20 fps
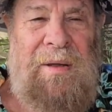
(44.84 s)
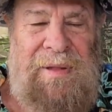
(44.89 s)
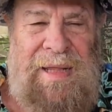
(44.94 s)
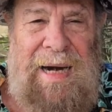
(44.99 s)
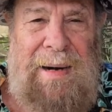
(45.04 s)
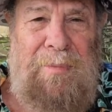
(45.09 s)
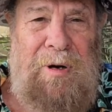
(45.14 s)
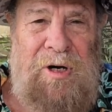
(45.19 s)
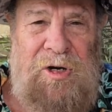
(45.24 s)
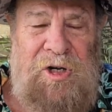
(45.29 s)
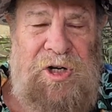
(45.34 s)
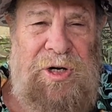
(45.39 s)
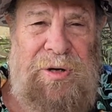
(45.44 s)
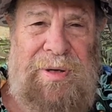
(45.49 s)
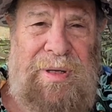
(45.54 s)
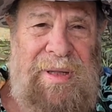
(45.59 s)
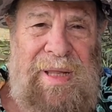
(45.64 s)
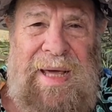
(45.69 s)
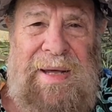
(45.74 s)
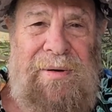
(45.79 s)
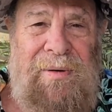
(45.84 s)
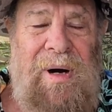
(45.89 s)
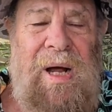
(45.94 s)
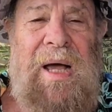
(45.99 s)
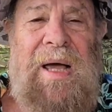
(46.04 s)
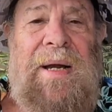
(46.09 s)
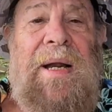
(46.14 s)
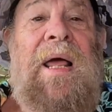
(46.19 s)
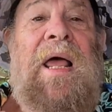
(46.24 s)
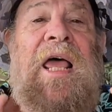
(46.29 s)
that I'm going to show you later
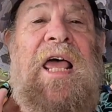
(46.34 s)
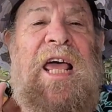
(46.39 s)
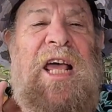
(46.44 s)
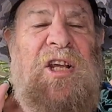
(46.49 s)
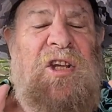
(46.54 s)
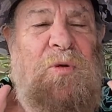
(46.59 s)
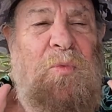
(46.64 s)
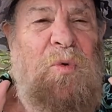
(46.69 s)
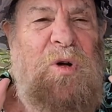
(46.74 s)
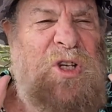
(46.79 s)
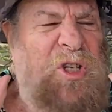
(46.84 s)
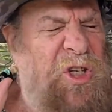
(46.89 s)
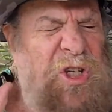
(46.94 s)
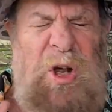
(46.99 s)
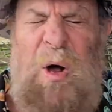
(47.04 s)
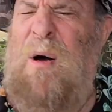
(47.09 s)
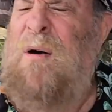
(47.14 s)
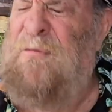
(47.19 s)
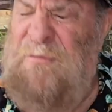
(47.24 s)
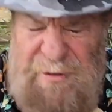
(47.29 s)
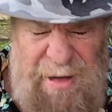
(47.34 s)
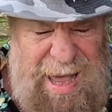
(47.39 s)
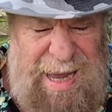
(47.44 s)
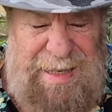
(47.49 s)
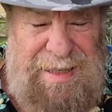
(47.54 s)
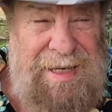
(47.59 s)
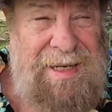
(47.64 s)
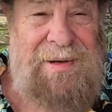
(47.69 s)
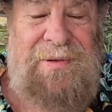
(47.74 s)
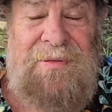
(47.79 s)
on is, was so
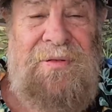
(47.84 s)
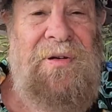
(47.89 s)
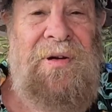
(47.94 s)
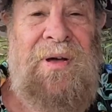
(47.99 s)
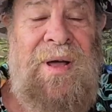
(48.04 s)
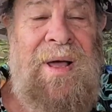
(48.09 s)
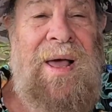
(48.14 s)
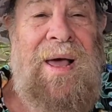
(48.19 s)
effective